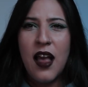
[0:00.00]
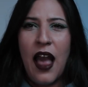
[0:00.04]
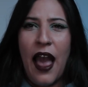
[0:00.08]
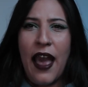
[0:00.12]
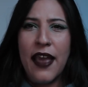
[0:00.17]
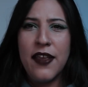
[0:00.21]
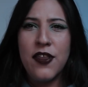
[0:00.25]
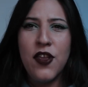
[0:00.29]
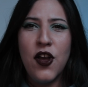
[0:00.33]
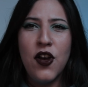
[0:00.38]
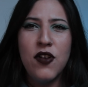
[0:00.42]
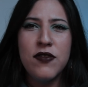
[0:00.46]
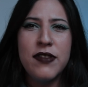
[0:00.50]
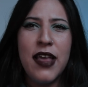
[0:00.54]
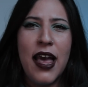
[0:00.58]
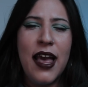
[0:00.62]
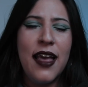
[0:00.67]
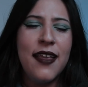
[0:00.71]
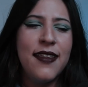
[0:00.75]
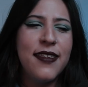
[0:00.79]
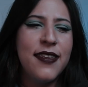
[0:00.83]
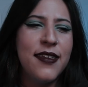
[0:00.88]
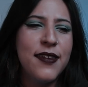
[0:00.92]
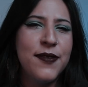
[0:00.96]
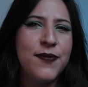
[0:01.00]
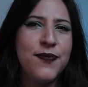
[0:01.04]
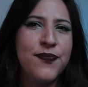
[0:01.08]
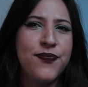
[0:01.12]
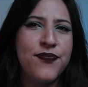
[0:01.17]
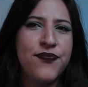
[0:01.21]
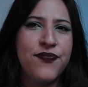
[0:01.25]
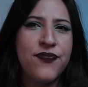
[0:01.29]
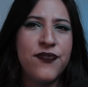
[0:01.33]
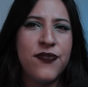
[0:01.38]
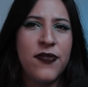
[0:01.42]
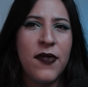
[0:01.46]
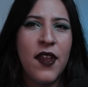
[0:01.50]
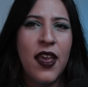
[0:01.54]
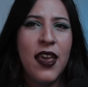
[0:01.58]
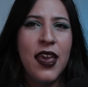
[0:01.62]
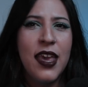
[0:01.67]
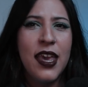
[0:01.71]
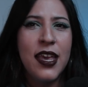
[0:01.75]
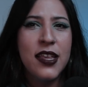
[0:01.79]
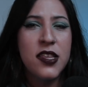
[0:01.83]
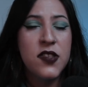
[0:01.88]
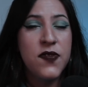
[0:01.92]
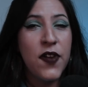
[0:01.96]
I know that
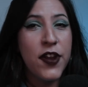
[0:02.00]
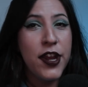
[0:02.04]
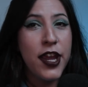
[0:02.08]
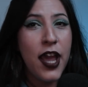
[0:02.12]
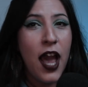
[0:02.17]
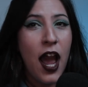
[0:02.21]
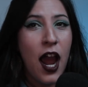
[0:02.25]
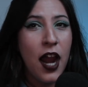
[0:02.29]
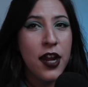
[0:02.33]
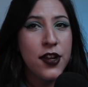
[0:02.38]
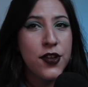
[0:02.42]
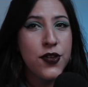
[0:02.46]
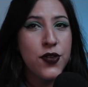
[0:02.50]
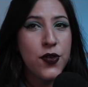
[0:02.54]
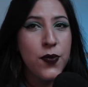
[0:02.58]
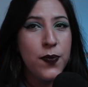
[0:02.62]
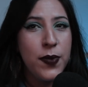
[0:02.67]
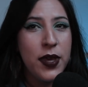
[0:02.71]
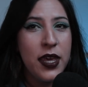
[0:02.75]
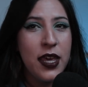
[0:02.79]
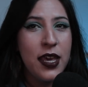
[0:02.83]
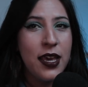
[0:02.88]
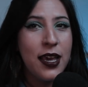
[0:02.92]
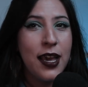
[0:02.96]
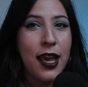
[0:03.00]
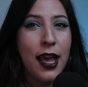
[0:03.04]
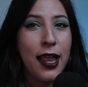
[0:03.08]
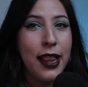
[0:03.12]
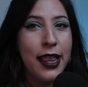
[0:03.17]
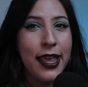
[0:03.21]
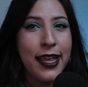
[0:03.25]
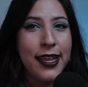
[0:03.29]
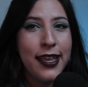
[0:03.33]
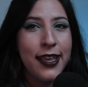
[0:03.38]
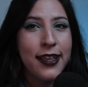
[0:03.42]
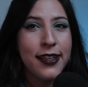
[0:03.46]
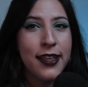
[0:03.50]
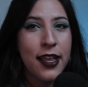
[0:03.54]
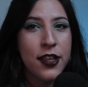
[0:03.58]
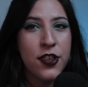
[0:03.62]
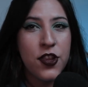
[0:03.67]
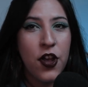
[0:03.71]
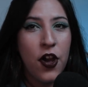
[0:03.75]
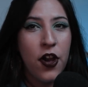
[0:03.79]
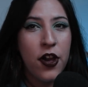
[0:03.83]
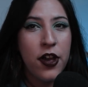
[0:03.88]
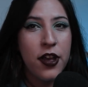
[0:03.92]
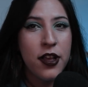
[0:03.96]
it's very hard to be cleaning the
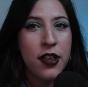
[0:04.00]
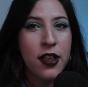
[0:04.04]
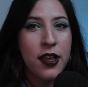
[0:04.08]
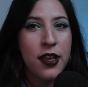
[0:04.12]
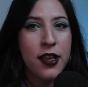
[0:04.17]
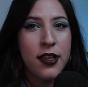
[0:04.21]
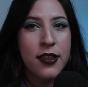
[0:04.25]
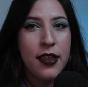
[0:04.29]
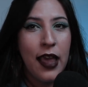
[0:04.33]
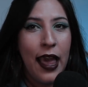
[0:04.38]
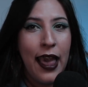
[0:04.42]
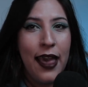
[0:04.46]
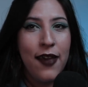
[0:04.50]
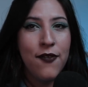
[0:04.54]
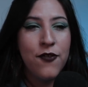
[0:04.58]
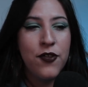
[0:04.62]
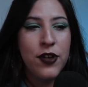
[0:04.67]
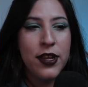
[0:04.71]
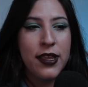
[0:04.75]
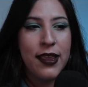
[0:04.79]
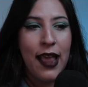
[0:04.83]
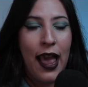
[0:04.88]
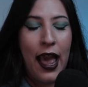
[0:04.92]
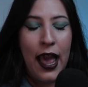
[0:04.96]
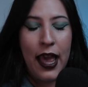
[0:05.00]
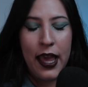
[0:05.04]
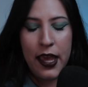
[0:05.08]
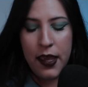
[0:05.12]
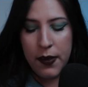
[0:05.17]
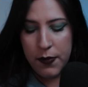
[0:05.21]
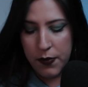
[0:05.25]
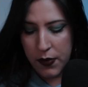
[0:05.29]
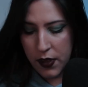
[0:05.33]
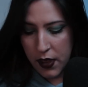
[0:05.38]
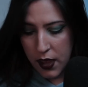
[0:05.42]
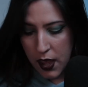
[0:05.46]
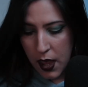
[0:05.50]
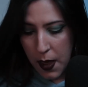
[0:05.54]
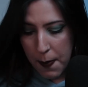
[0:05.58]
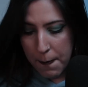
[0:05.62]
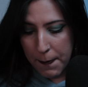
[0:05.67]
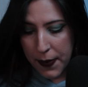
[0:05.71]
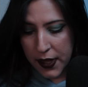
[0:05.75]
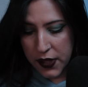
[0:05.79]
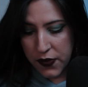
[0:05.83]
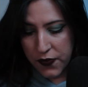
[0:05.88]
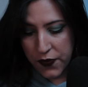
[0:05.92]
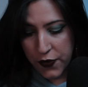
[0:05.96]
toilet every time,
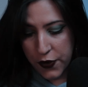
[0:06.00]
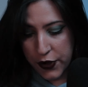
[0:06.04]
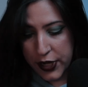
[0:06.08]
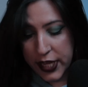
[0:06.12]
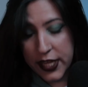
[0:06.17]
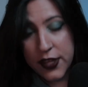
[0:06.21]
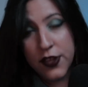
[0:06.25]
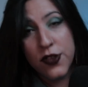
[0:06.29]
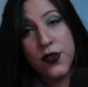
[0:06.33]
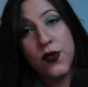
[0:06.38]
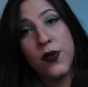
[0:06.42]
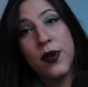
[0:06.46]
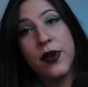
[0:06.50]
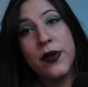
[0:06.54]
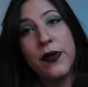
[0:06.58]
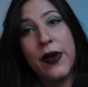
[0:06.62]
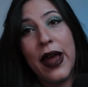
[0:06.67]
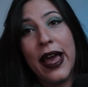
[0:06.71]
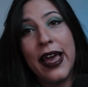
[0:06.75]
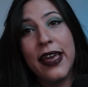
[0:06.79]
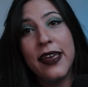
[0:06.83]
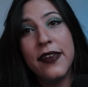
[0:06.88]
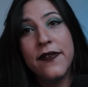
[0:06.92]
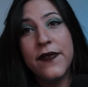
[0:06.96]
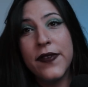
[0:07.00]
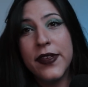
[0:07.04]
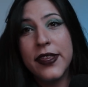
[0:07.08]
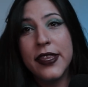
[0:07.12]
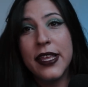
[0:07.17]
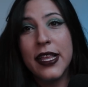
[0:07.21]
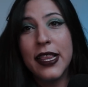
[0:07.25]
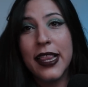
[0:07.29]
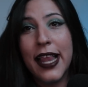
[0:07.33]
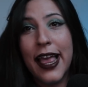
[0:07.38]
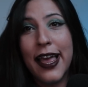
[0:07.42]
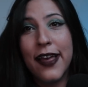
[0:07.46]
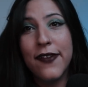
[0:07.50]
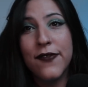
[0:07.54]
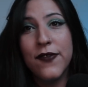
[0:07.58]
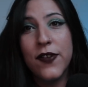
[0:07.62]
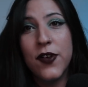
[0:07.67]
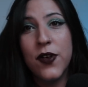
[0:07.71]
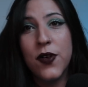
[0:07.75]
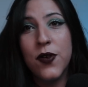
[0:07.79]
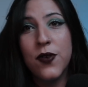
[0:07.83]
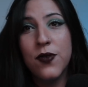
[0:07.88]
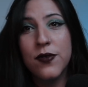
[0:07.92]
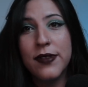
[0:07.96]
but for it to arrive in the
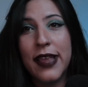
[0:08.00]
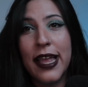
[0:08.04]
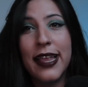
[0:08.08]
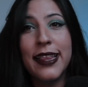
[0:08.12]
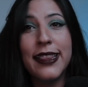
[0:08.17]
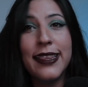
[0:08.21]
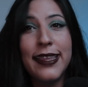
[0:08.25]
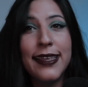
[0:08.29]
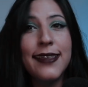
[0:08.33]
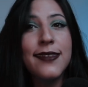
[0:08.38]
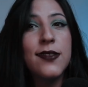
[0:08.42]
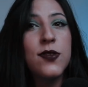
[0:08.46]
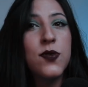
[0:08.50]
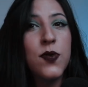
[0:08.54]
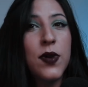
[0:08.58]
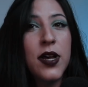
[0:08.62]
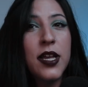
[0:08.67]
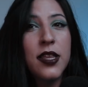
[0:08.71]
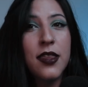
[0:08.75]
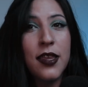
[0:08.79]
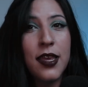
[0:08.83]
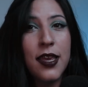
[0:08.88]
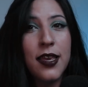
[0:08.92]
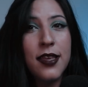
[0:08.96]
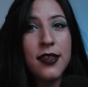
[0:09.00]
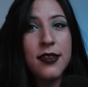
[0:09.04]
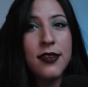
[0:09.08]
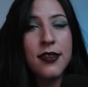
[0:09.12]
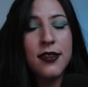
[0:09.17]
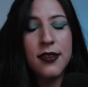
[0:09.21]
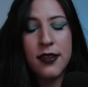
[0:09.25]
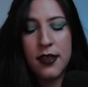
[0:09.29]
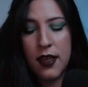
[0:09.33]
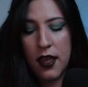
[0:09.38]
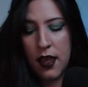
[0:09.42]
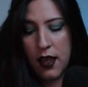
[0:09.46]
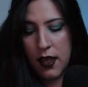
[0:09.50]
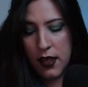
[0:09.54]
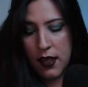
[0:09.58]
level that this one is,